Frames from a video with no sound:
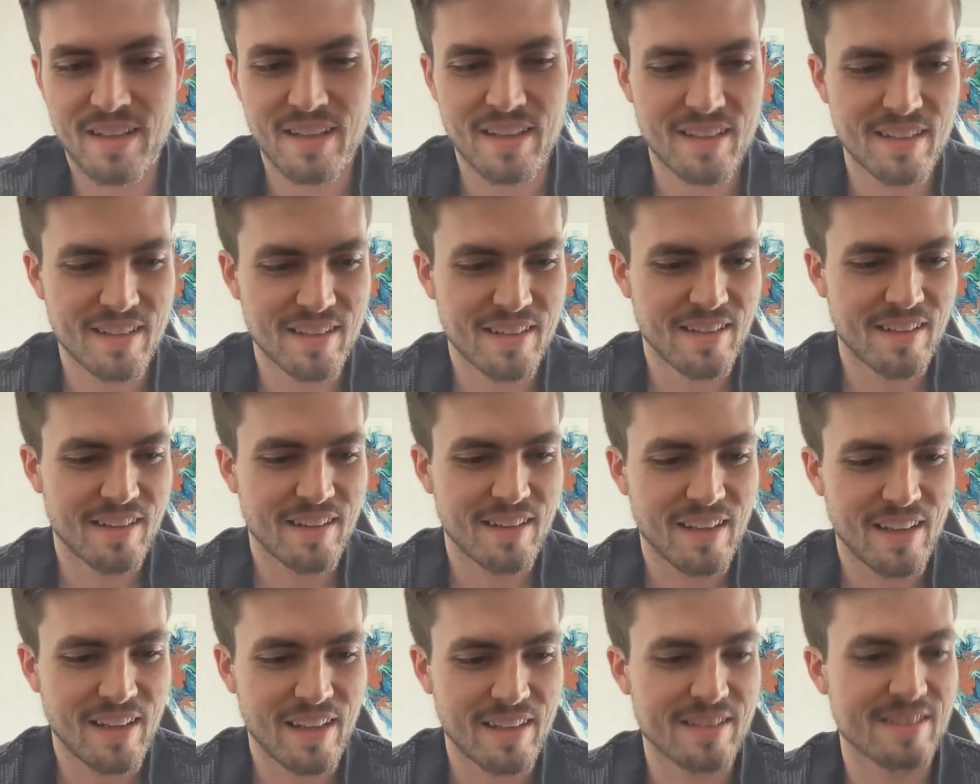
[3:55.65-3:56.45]
And
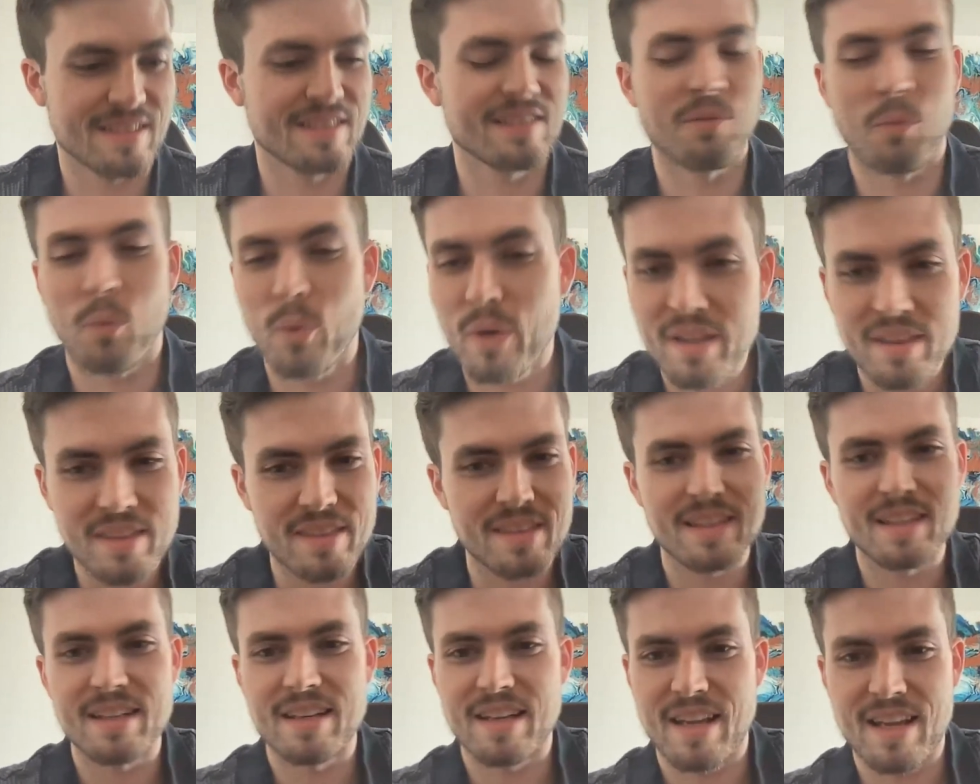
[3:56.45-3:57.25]
with
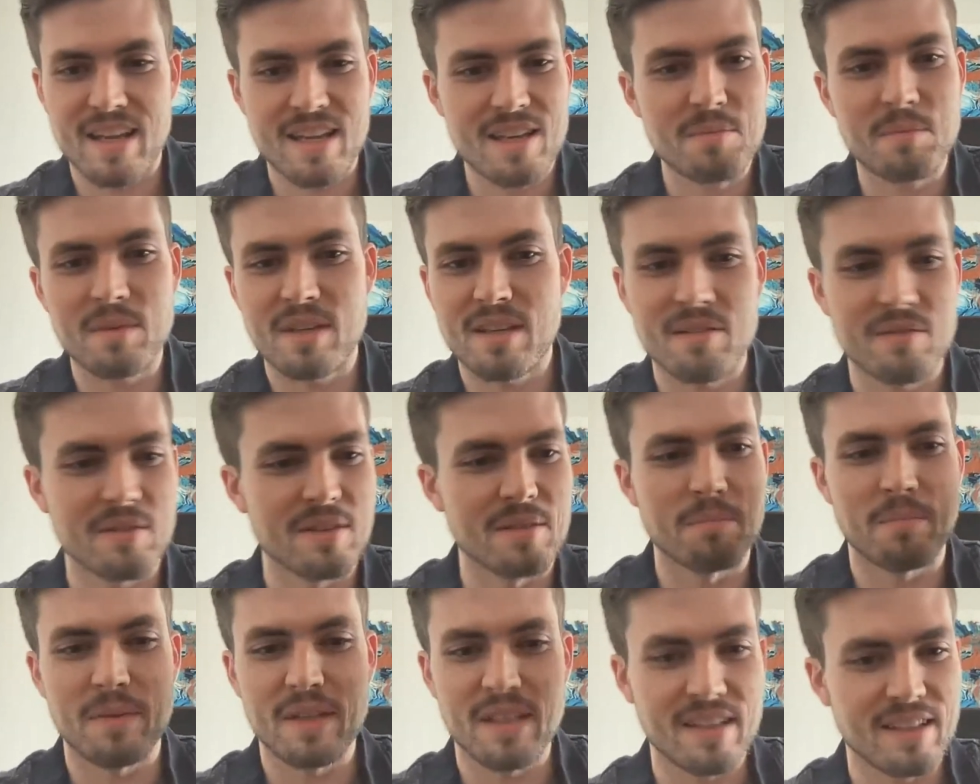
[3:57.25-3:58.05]
the name
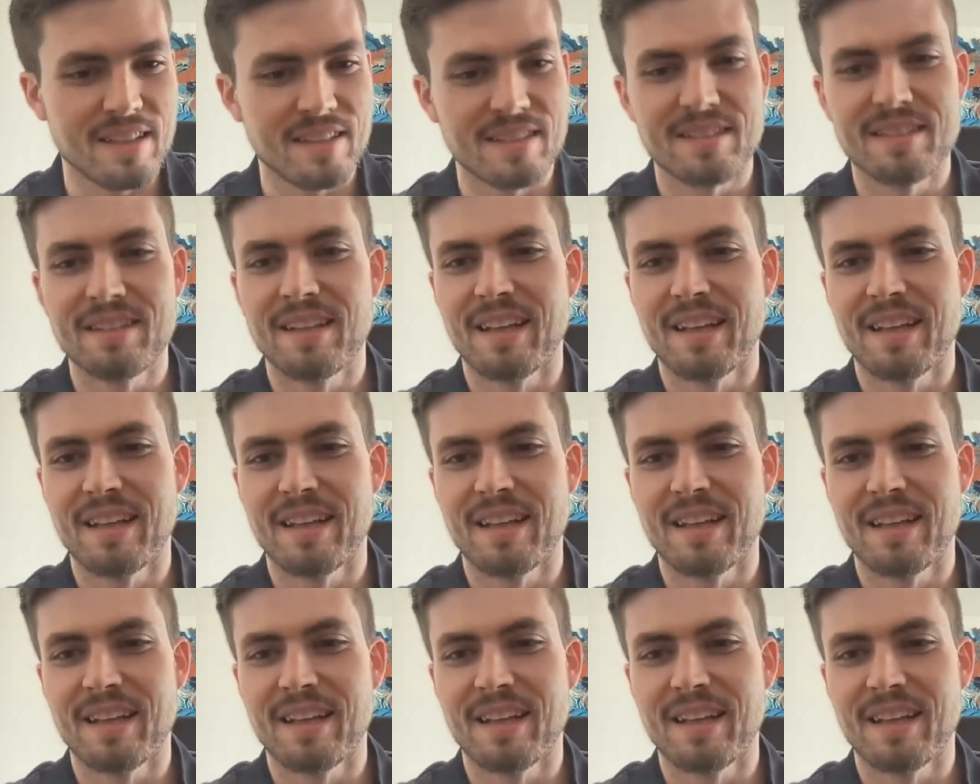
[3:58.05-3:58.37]
even being